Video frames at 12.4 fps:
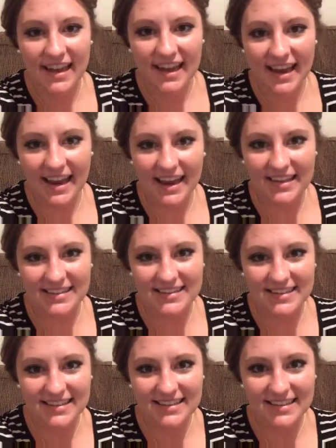
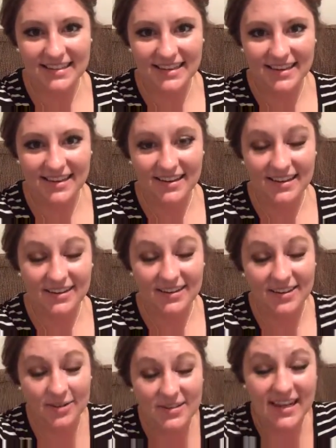And
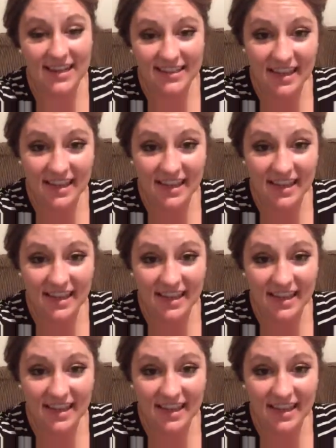go take